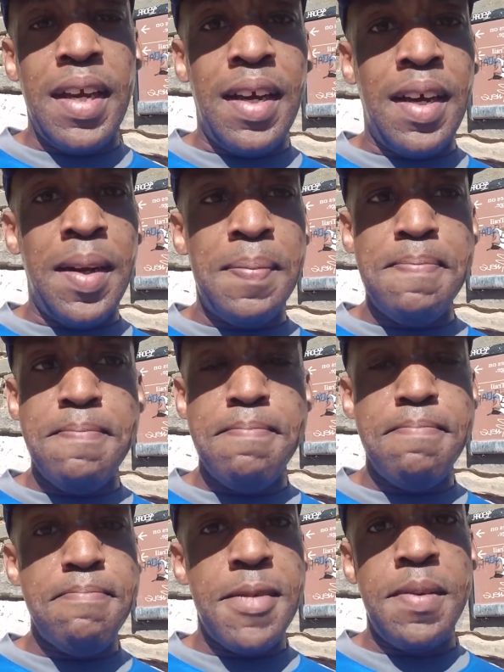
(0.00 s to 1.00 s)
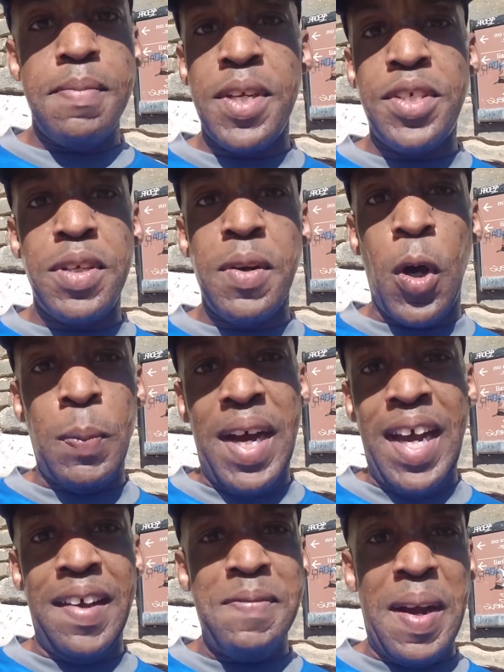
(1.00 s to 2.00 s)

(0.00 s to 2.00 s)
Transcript: Um, he mentioned all my,